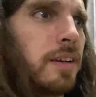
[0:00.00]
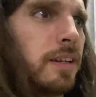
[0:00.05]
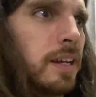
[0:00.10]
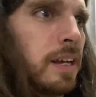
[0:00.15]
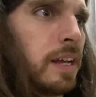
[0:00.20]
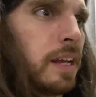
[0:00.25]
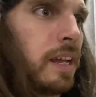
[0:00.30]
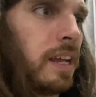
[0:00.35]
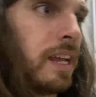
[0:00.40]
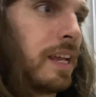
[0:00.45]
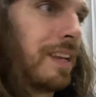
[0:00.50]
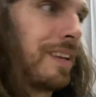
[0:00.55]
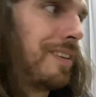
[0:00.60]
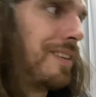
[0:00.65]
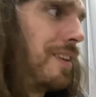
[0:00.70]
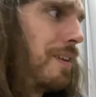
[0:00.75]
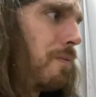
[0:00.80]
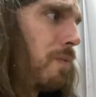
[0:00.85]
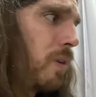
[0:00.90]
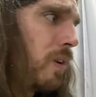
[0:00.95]

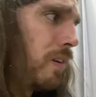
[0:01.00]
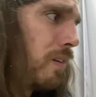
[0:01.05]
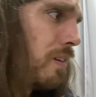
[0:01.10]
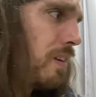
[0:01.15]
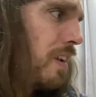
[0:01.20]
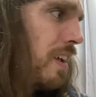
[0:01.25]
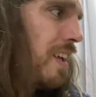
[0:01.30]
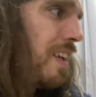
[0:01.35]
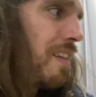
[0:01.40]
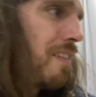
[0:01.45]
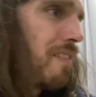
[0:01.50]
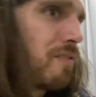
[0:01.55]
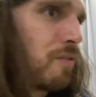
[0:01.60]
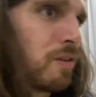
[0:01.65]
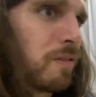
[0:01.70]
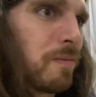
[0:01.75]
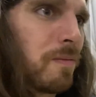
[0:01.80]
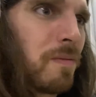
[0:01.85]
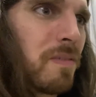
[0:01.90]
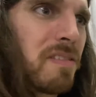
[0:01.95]
and different
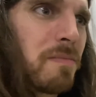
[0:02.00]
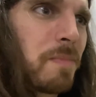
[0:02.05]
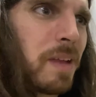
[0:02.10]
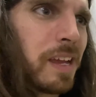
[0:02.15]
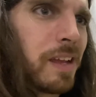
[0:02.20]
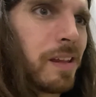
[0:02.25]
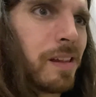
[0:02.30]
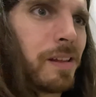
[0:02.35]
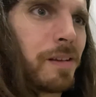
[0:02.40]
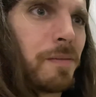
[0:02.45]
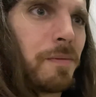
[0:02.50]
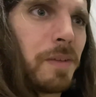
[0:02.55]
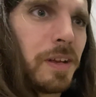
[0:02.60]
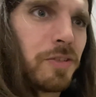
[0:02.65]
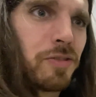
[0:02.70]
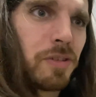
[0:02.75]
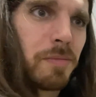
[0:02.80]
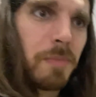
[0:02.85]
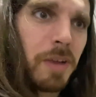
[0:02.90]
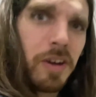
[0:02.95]
sort of speculative
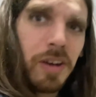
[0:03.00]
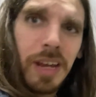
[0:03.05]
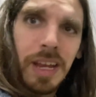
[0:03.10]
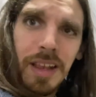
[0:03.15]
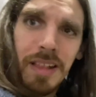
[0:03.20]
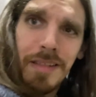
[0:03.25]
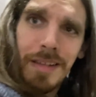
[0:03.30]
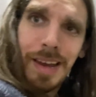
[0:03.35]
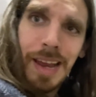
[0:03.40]
fiction markets,